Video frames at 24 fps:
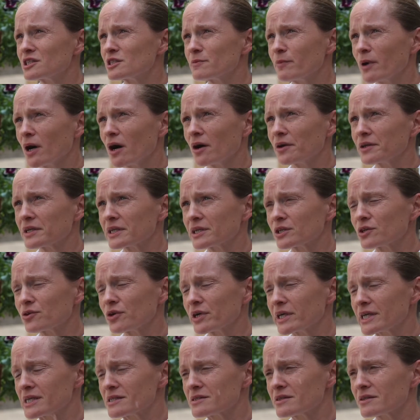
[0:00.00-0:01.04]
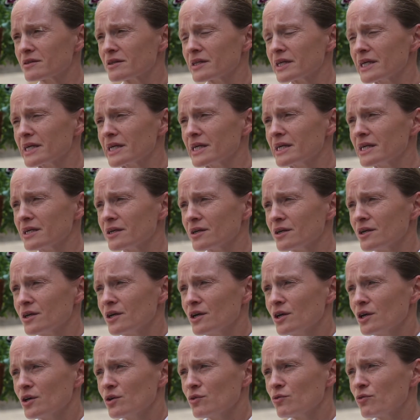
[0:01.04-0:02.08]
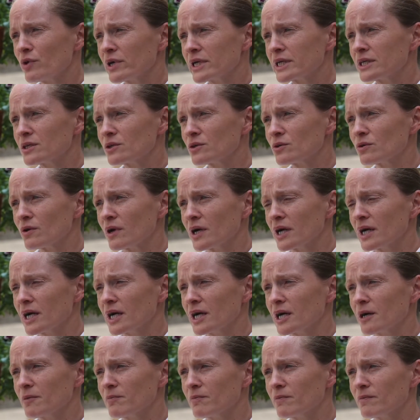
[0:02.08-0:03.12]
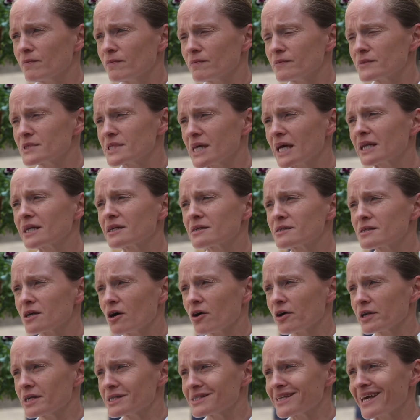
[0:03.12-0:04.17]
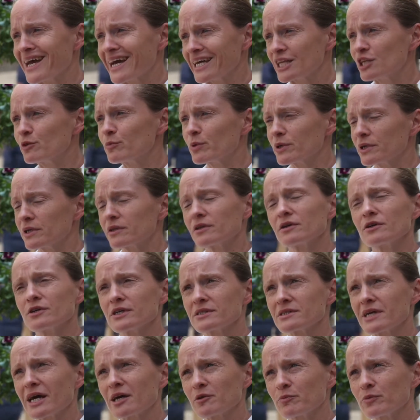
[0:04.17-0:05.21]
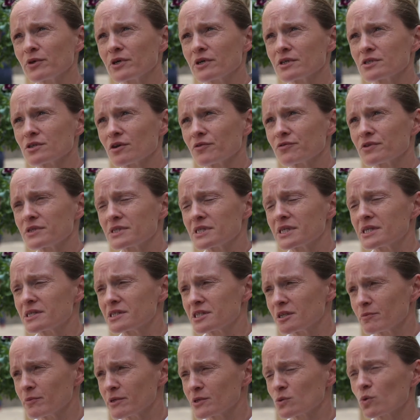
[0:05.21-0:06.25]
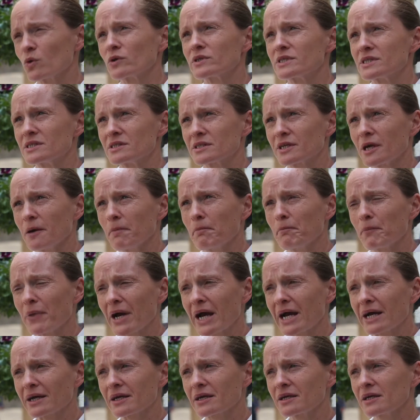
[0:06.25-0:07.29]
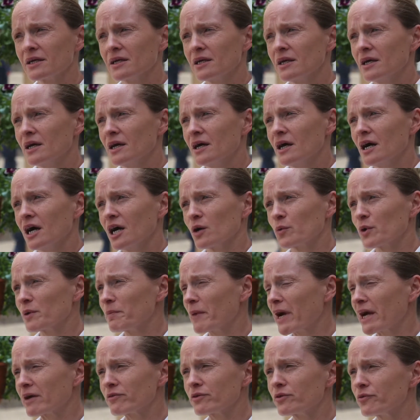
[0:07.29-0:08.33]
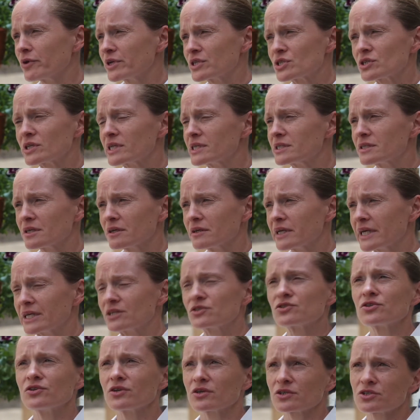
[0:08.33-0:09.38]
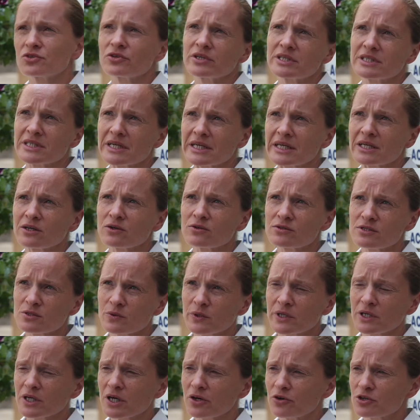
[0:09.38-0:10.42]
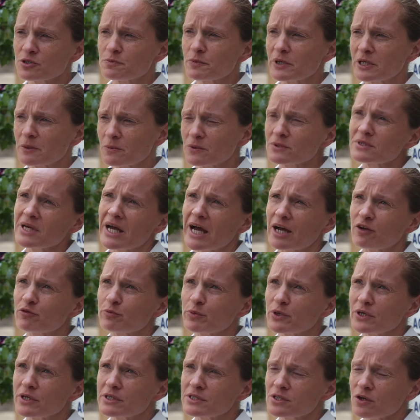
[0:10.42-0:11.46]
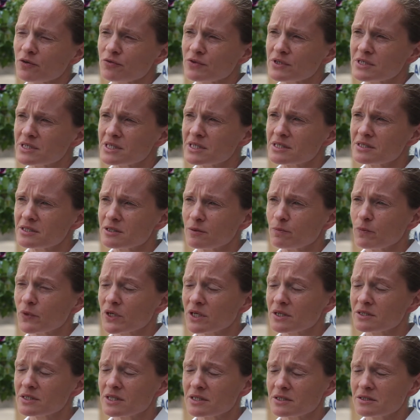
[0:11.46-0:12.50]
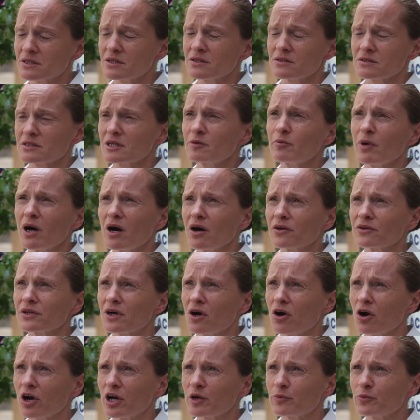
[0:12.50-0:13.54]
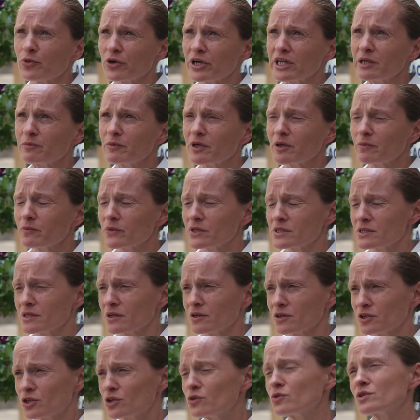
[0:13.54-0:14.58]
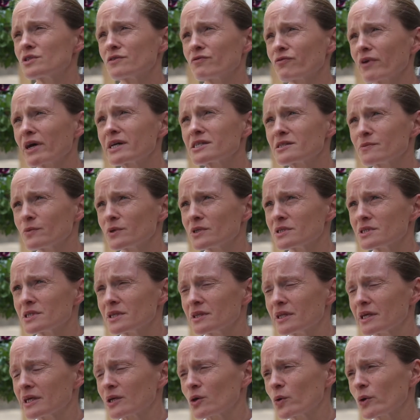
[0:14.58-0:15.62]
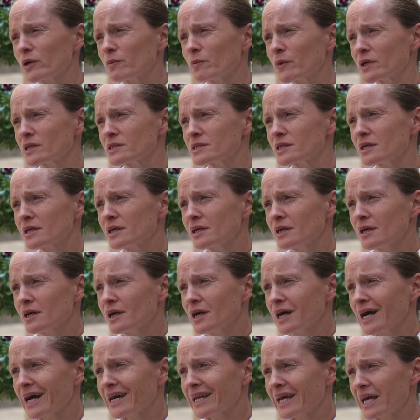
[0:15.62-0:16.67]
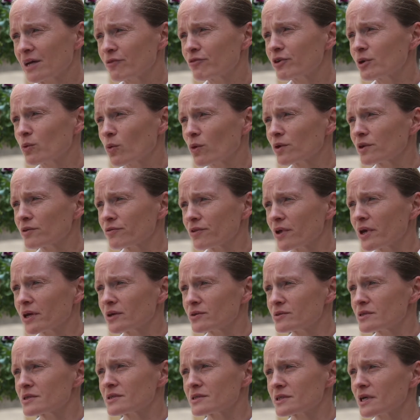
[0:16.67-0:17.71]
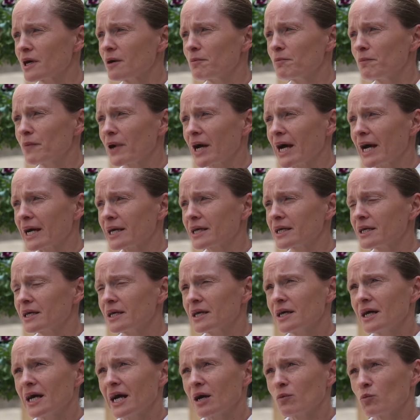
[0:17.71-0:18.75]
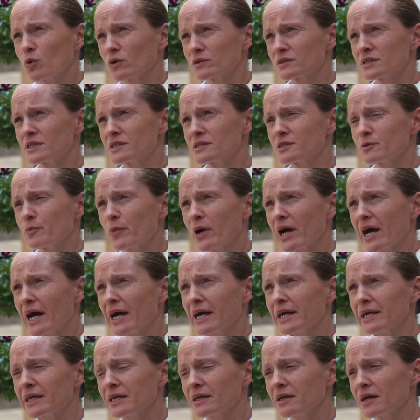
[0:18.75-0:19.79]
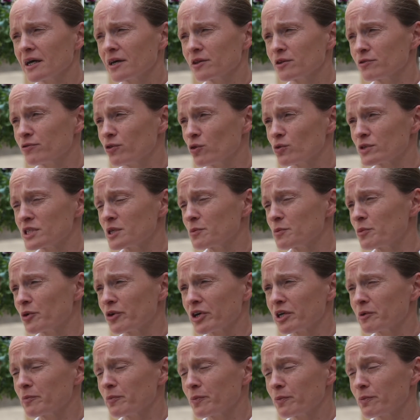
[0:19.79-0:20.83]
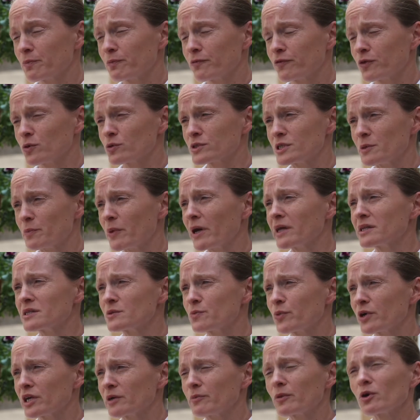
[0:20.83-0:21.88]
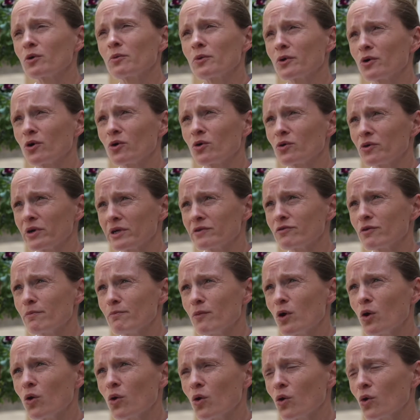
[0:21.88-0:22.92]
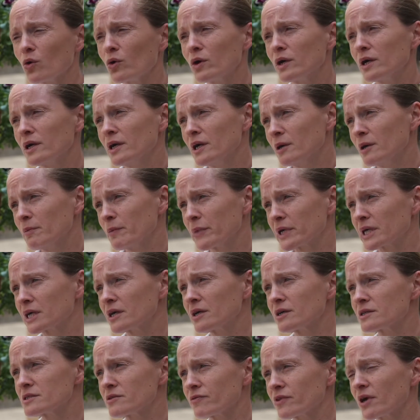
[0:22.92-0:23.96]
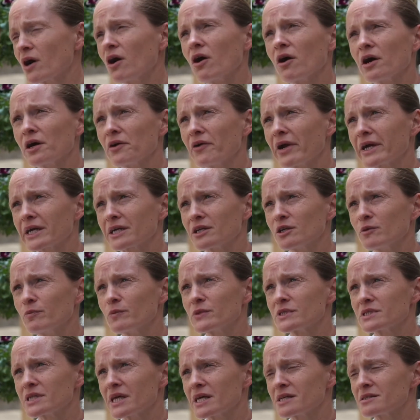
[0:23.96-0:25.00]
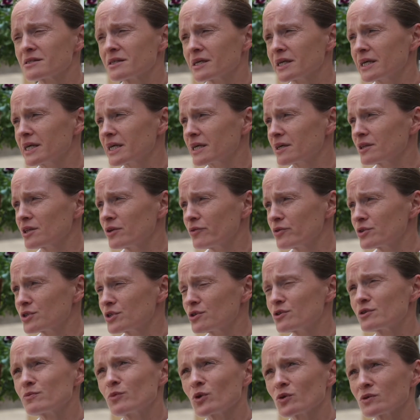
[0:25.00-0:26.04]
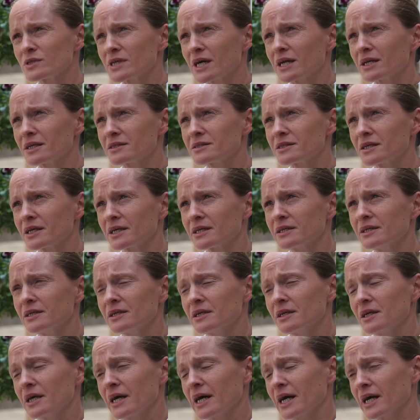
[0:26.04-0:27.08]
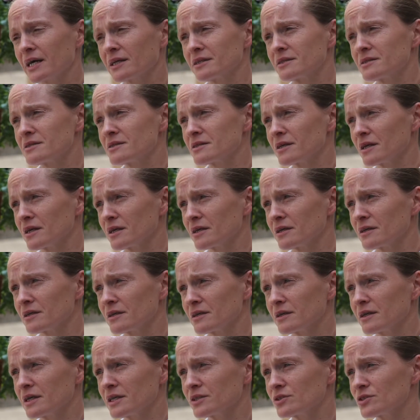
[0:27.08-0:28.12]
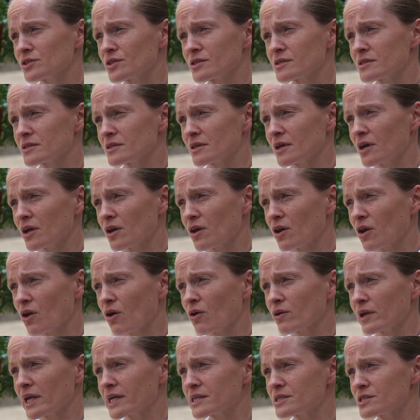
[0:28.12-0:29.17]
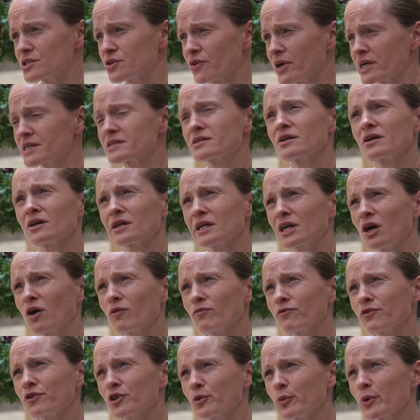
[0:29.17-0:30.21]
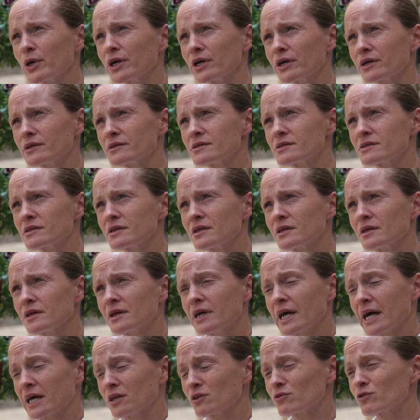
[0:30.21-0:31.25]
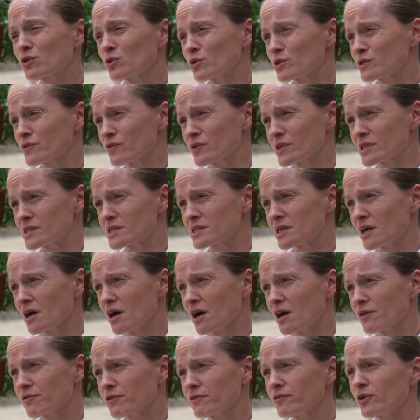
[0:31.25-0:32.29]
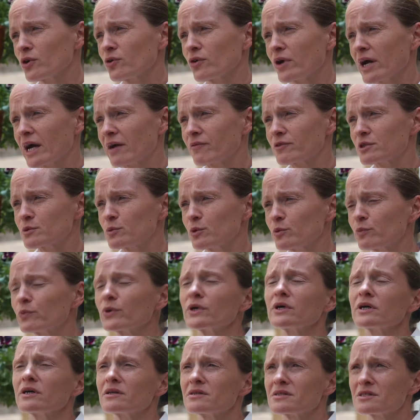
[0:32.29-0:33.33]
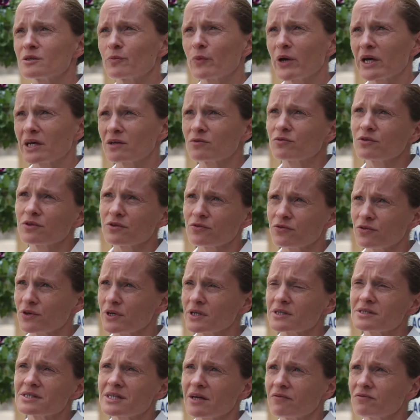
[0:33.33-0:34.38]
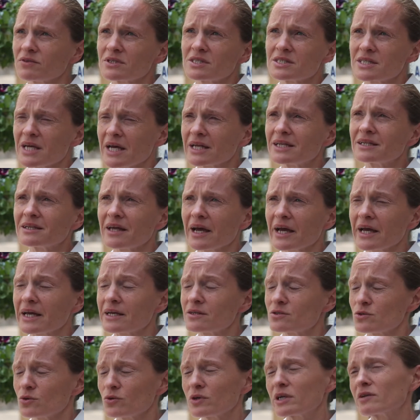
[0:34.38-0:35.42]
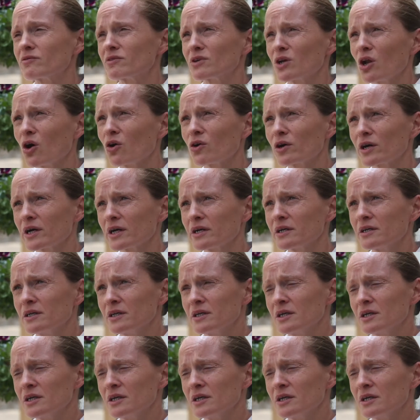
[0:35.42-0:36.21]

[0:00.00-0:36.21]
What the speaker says: the demand increase, and the real telling sign is that anybody that has had birds off the system has wanted to come back. We may have originally done introductory deals to encourage people to have birds off the system because it does command a higher premium. There's a huge investment in the equipment, and every one of those has come back and wanted to pay the 40 pence premium or even more, because of the higher egg numbers they're seeing and the reduced mortality, and just a lot less stress early on for the birds. And of course for the staff, if you're not having to put birds to bed for the first 7 to 10 days or even longer